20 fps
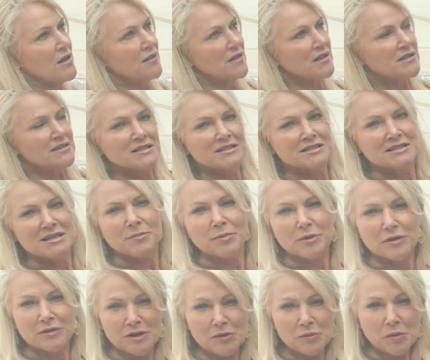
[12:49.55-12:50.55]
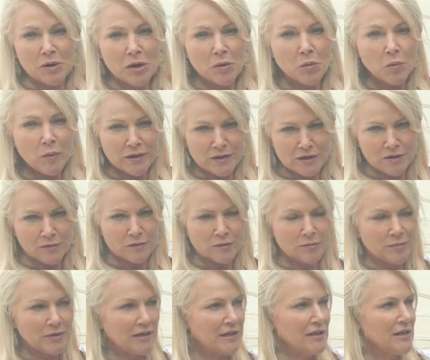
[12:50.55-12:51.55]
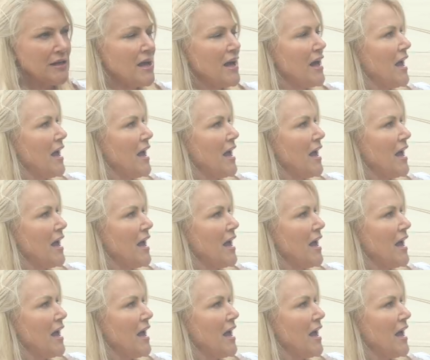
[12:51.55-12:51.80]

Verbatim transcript: this is typically where a window would be,